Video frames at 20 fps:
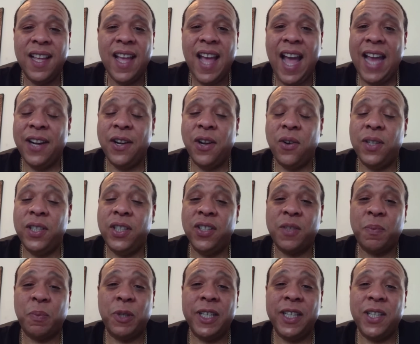I don't know. It looks
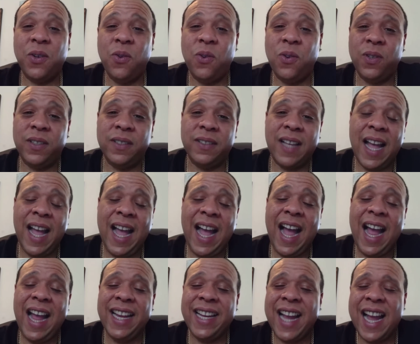pretty cool.
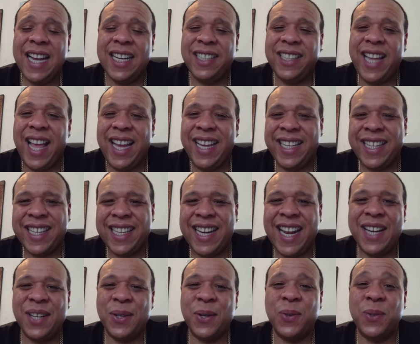I kind of like it. I
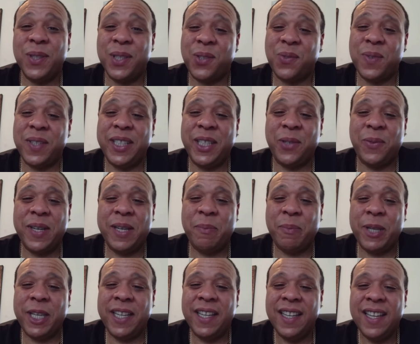don't know. It looks really
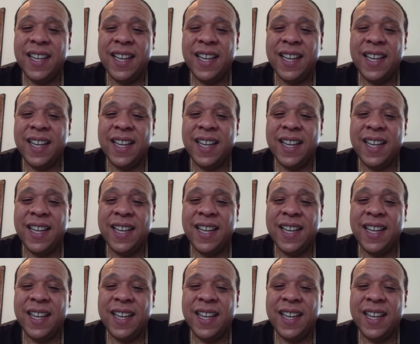creepy.